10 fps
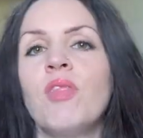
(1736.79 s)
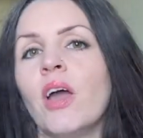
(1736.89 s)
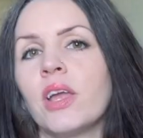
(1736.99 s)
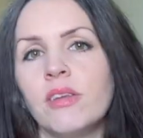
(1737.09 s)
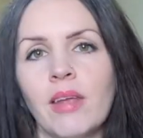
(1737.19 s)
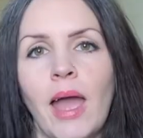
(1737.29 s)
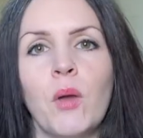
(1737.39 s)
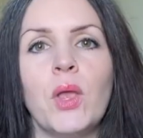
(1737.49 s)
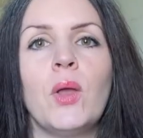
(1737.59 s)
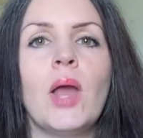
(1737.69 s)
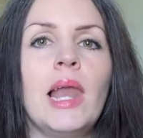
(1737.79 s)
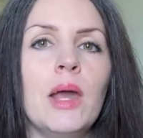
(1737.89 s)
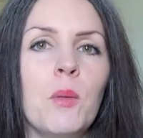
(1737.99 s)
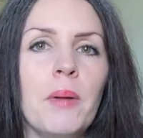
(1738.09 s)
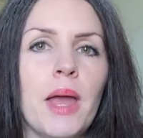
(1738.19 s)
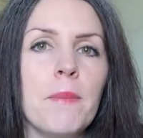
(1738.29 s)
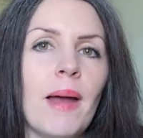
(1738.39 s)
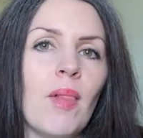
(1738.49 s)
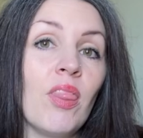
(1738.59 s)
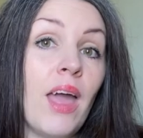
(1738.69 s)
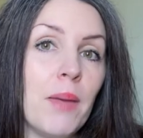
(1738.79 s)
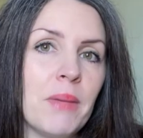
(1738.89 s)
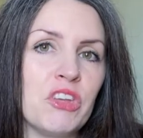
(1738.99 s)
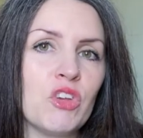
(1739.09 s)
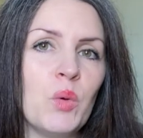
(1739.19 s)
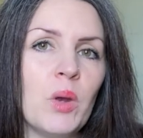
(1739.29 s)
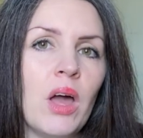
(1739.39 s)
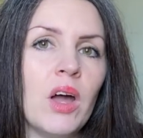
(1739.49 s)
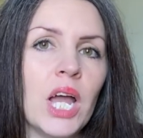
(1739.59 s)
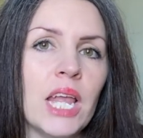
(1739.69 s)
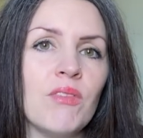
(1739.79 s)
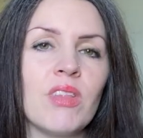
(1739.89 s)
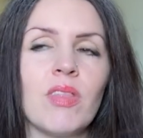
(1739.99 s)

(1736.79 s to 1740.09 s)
that can tell you a little bit about their magical lives,